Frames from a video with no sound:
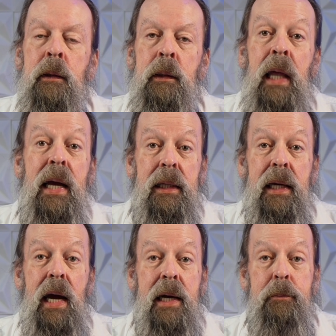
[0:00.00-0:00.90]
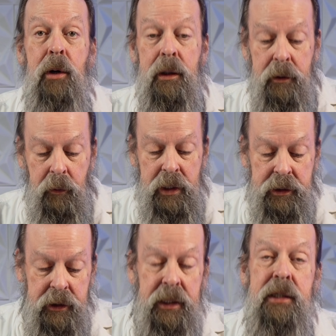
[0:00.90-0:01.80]
Luckily, I had bought the
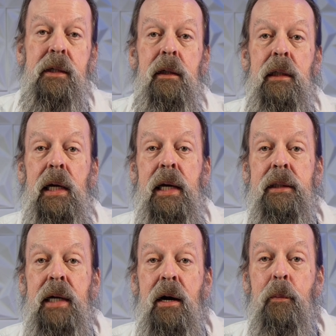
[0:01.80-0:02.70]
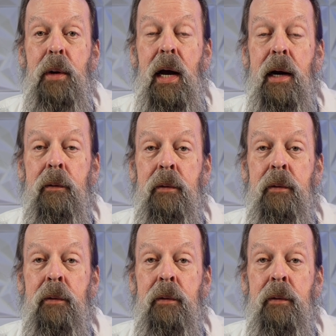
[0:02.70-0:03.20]
Western Digital 8 terabyte,